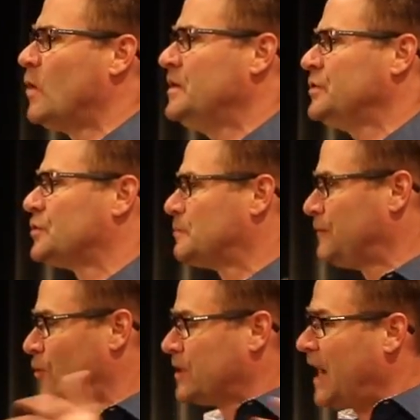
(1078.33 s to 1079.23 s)
wonders
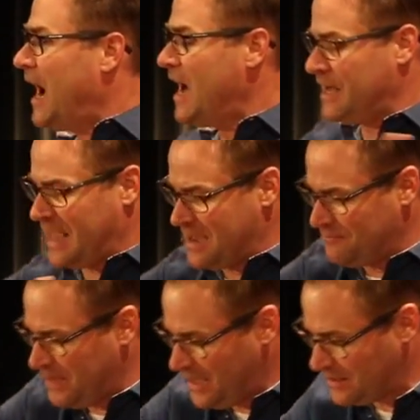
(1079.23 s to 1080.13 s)
before God
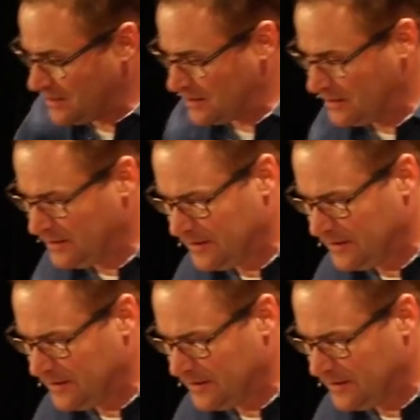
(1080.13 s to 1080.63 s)
and men.